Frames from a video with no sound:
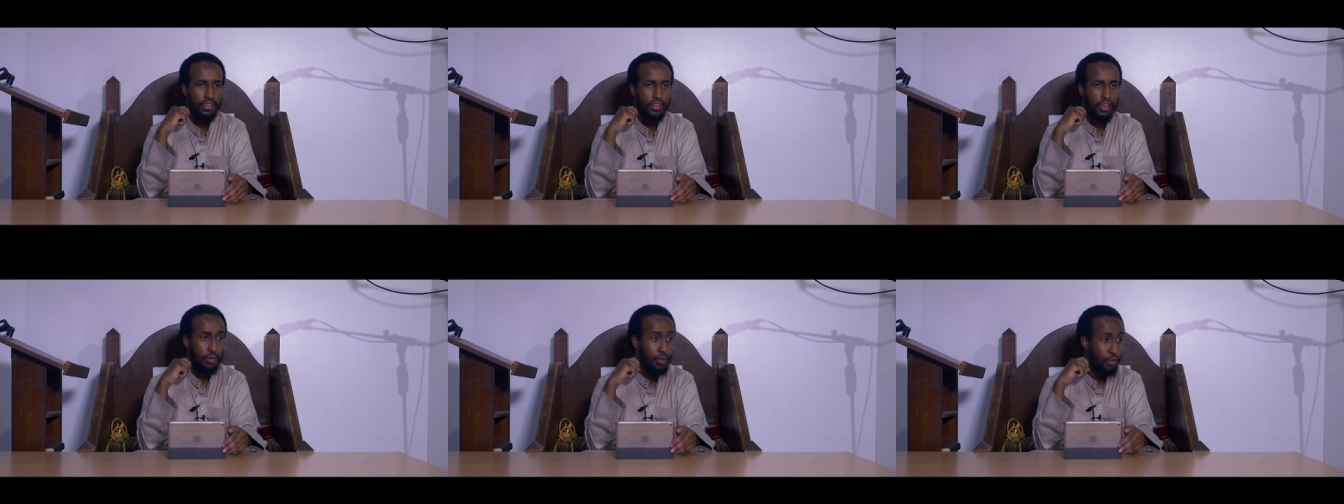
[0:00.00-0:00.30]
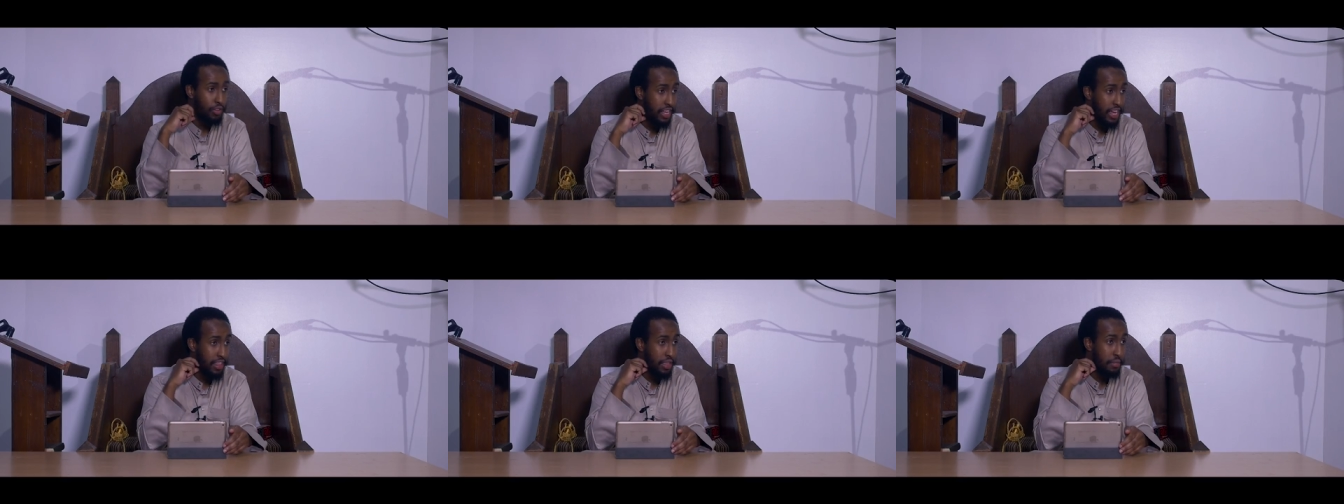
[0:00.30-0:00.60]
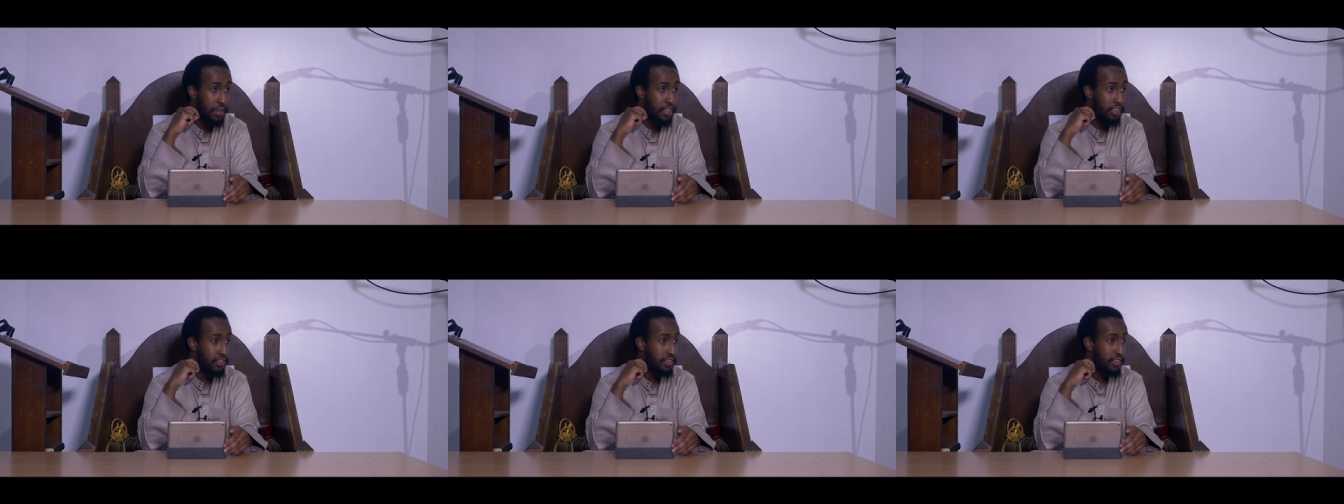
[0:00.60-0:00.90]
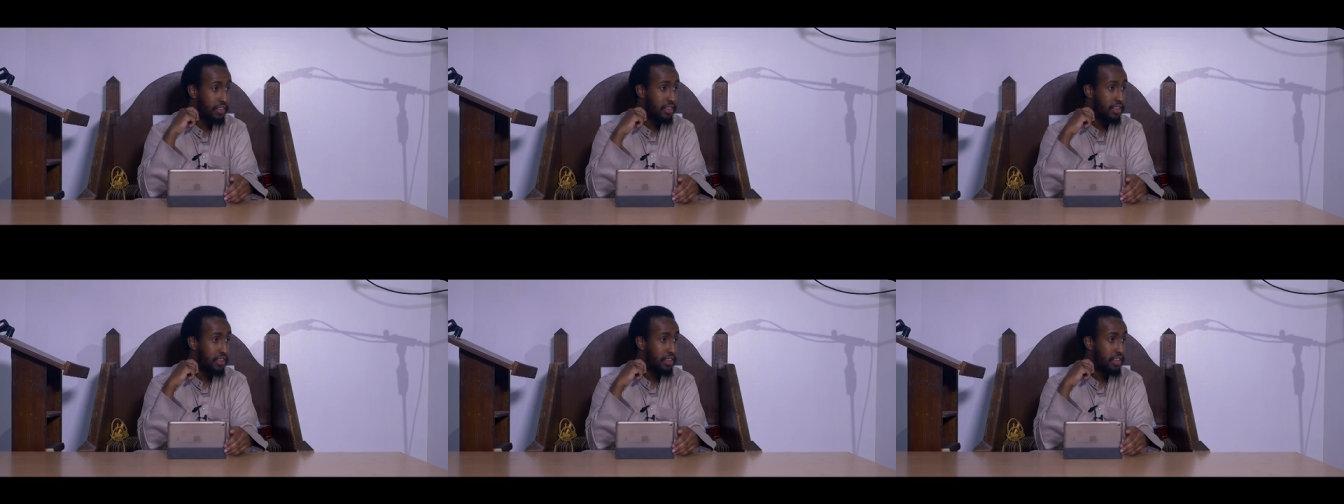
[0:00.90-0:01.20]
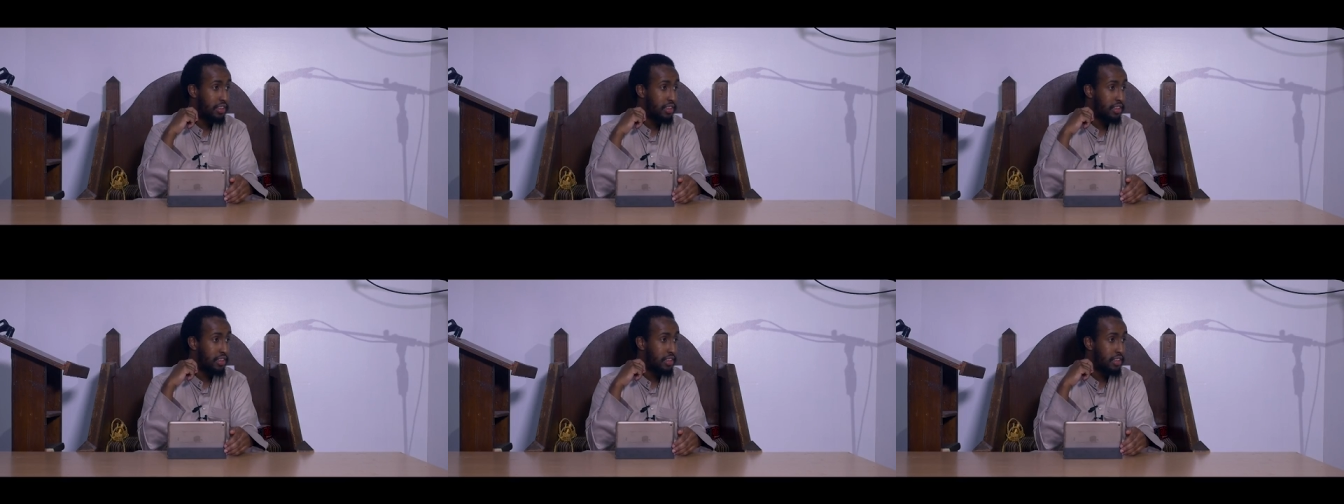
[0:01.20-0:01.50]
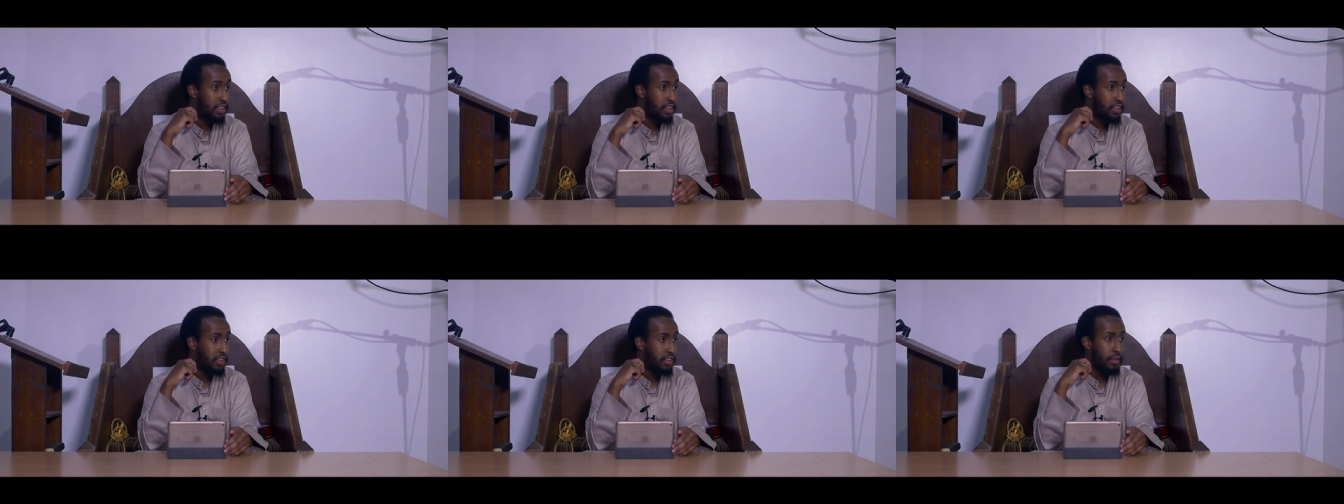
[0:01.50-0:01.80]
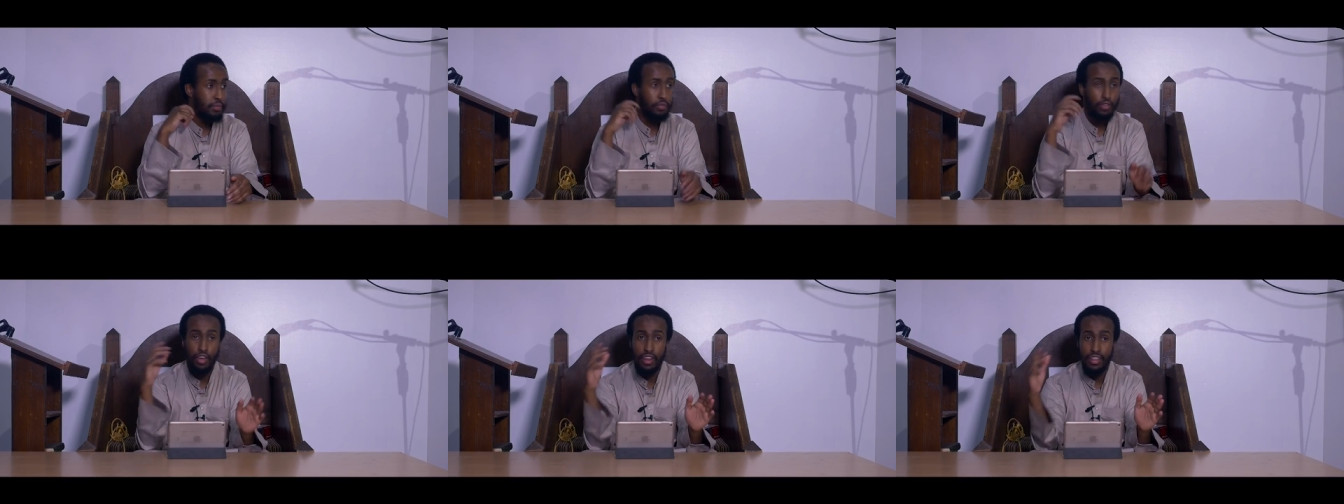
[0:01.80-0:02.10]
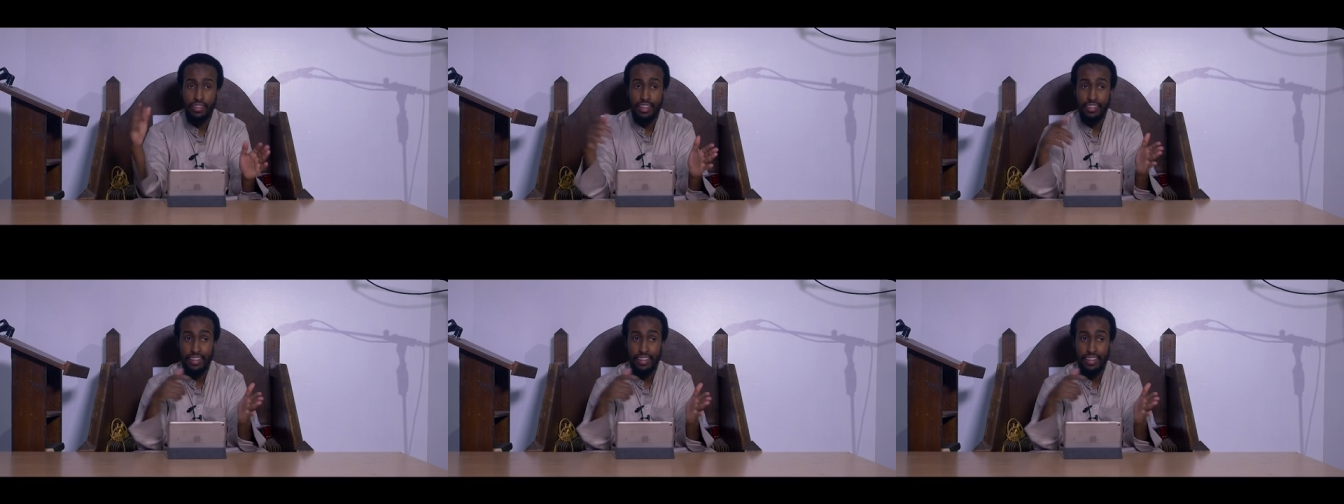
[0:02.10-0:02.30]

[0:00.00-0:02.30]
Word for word: Are we all together, brothers? Some scholars,